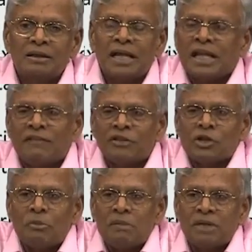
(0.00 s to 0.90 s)
There are ever
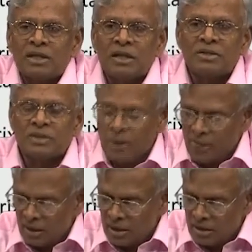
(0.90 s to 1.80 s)
so many methods.
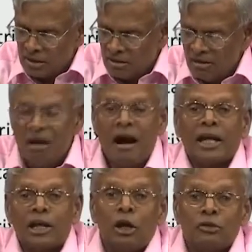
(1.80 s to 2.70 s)
I
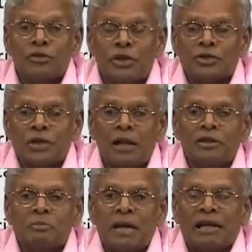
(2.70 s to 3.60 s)
can also solve
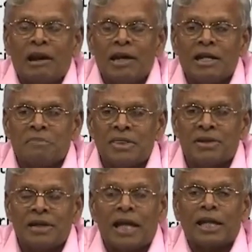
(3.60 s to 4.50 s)
this by gradient
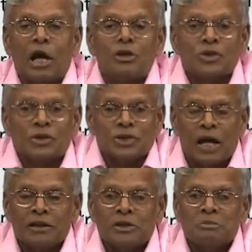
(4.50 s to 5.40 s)
method, I can also
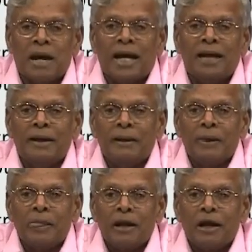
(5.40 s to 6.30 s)
solve this by
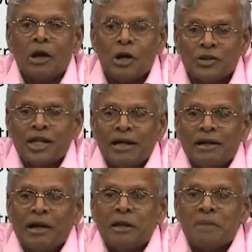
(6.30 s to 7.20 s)
conjugate
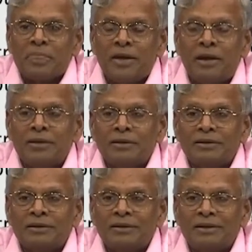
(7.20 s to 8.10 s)
gradient method.
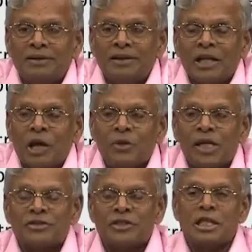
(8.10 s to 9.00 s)
Now you
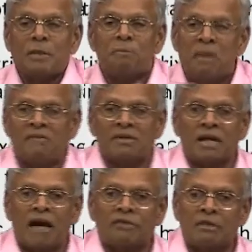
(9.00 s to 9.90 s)
can see the power
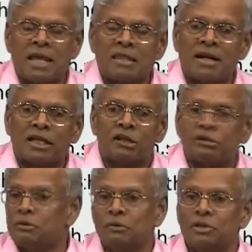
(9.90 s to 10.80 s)
of the mathematical
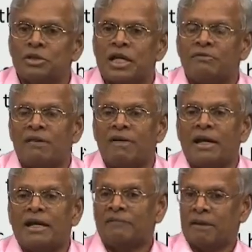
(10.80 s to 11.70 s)
tools that we have
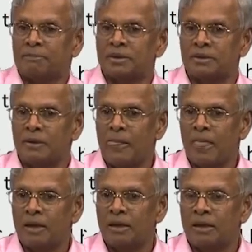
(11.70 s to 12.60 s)
already developed.
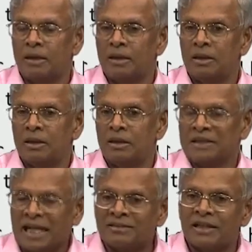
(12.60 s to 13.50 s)

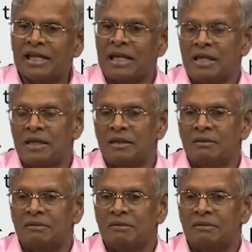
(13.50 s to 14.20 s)
That is the key.